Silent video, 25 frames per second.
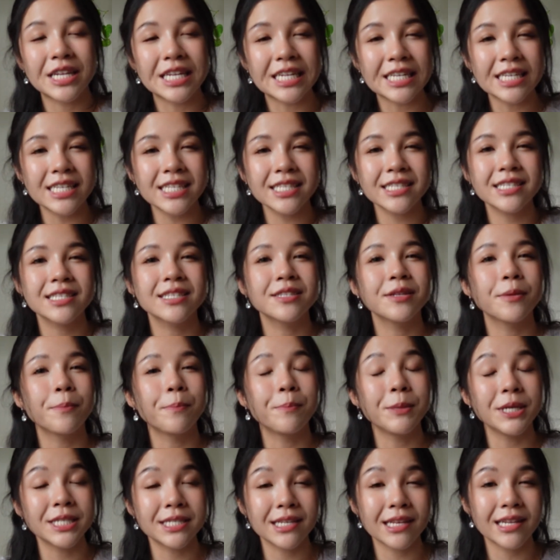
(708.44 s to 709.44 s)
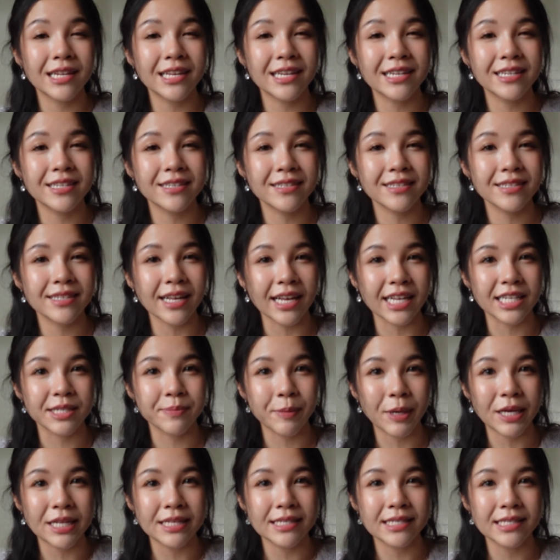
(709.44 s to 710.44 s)
least, miscellaneous
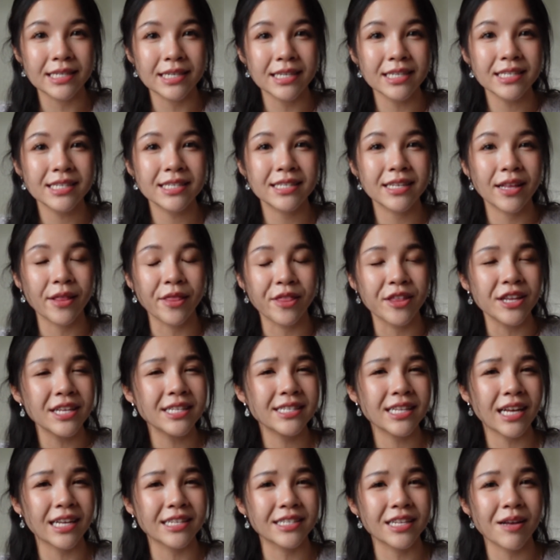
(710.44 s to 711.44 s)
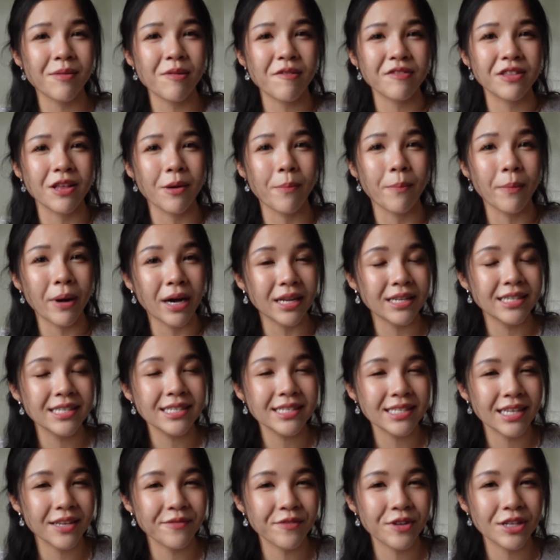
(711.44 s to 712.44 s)
expenses. These are some of the money
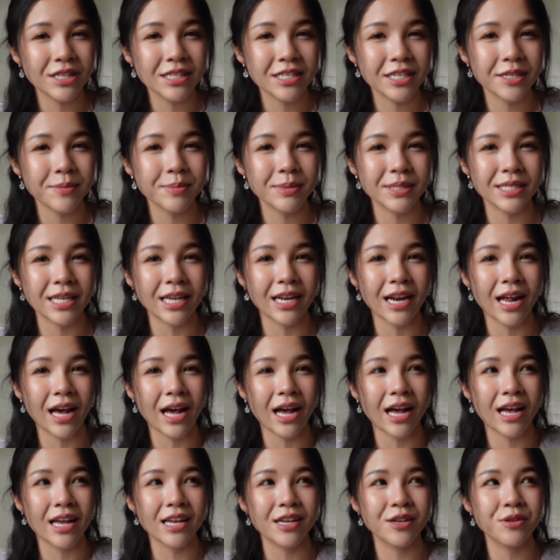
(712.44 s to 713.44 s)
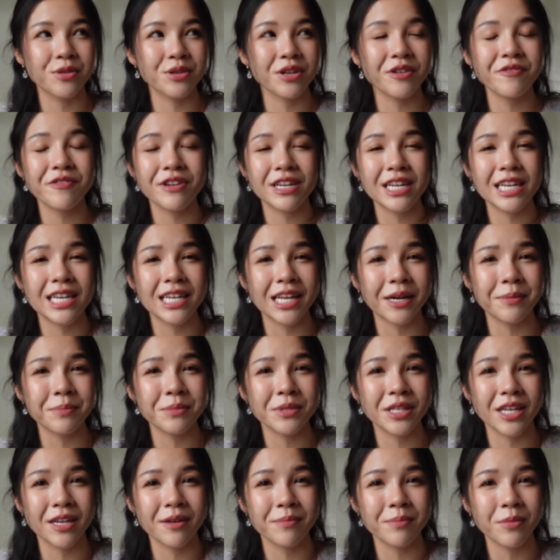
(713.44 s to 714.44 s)
saving tips that I couldn't really
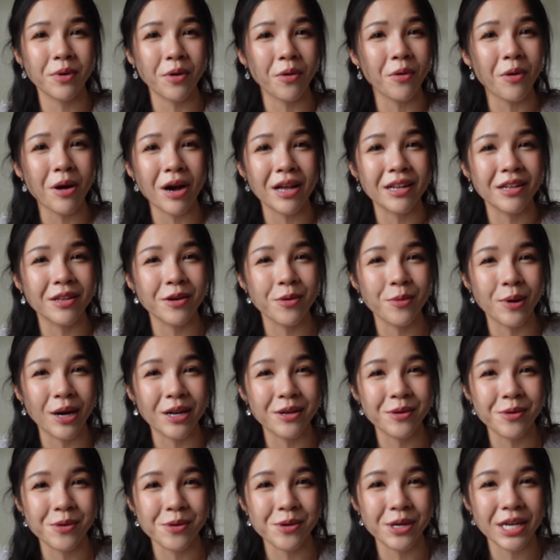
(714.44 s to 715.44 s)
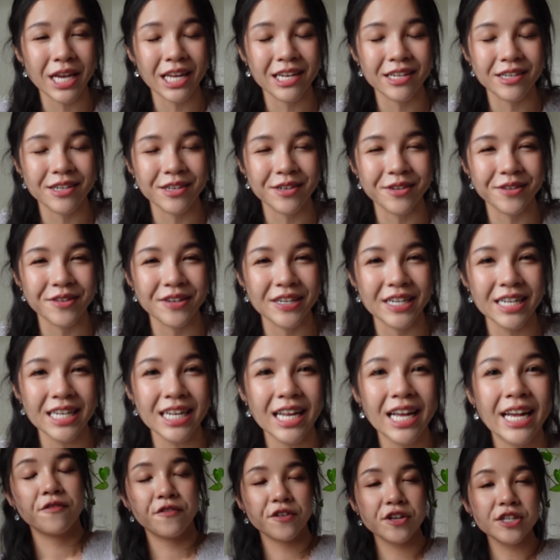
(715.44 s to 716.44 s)
lump them all under one whole
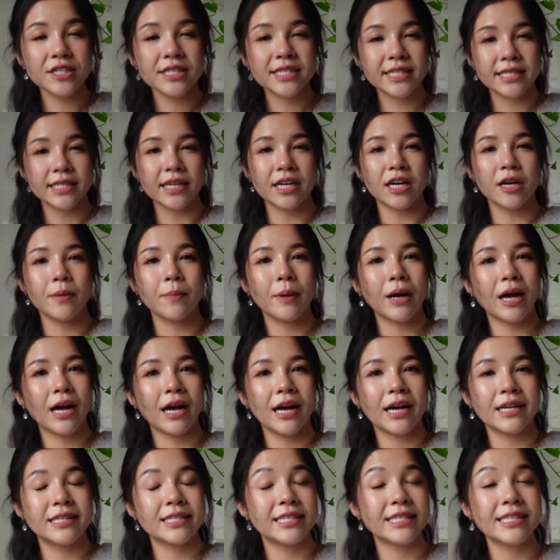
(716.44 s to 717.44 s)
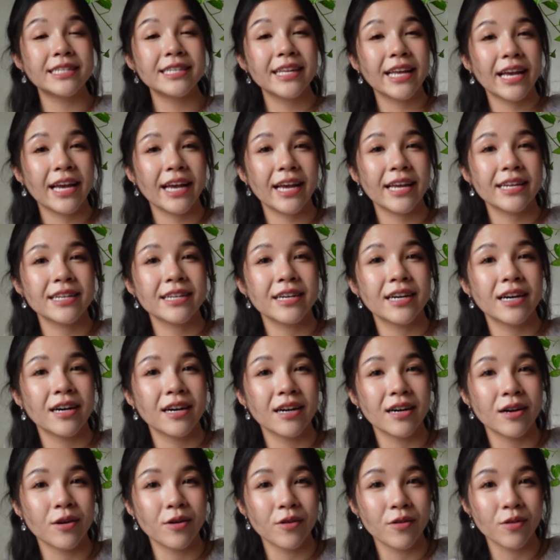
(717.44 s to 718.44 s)
category. First up, I didn't get
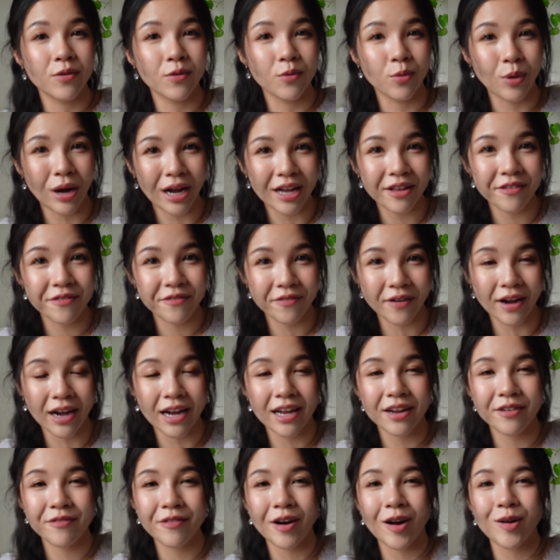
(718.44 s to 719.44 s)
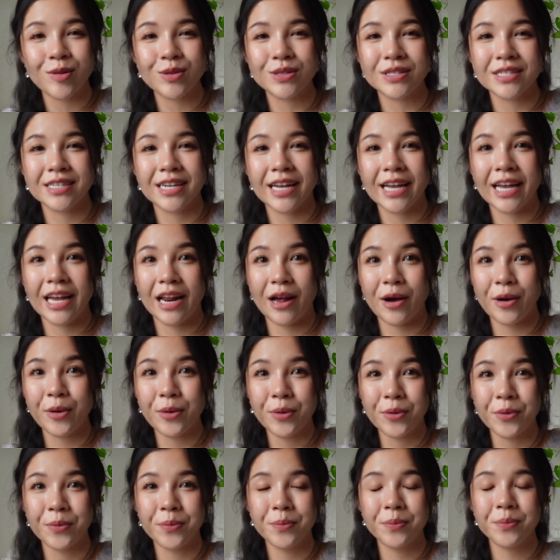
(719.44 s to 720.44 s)
a Wi-Fi router at
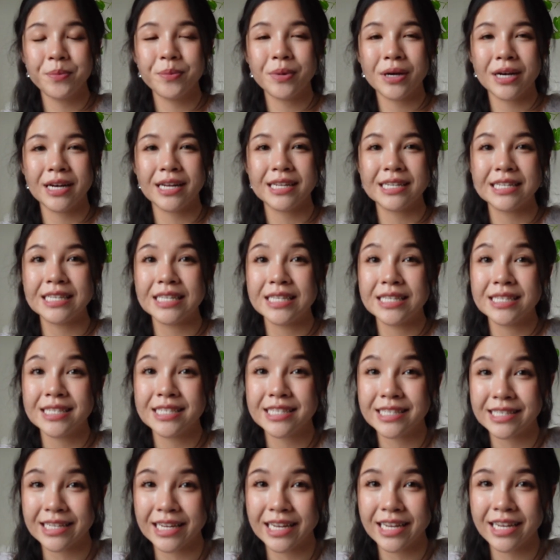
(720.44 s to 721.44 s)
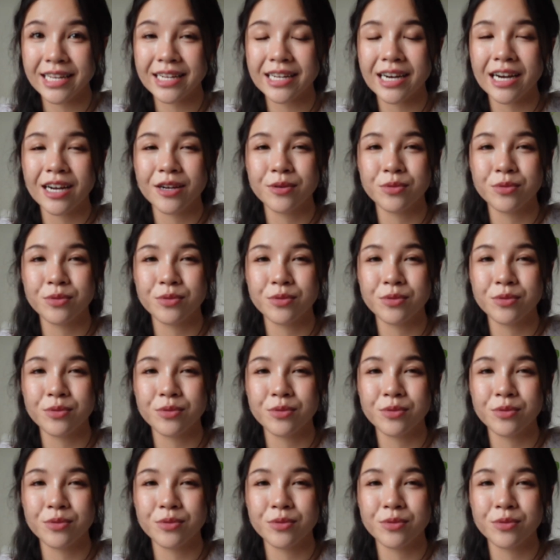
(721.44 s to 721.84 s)
home, but instead I